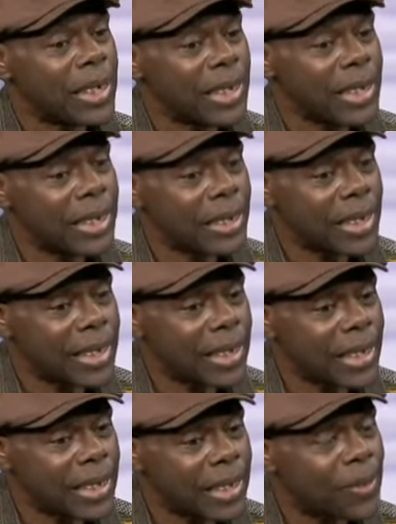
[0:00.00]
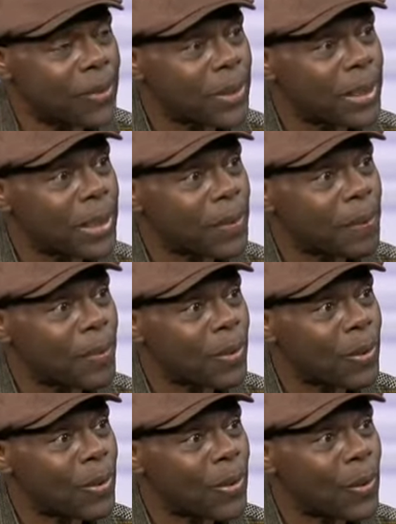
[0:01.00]
in, in the history
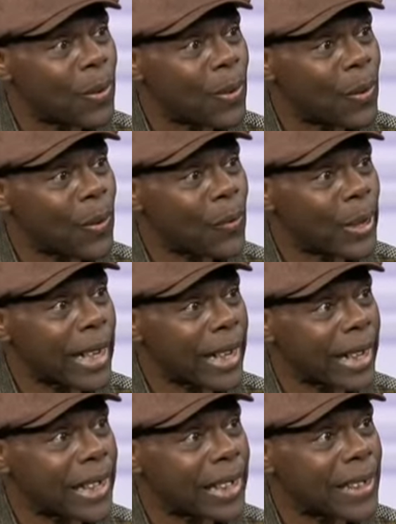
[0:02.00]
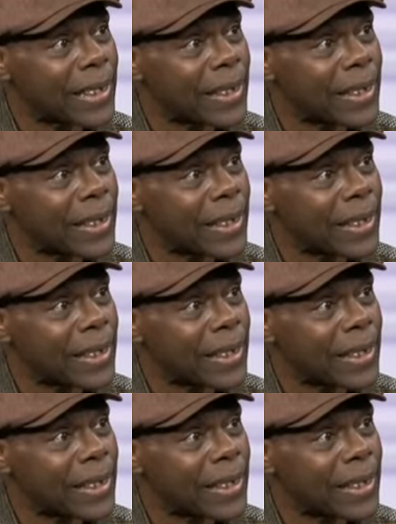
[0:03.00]
of Ghana.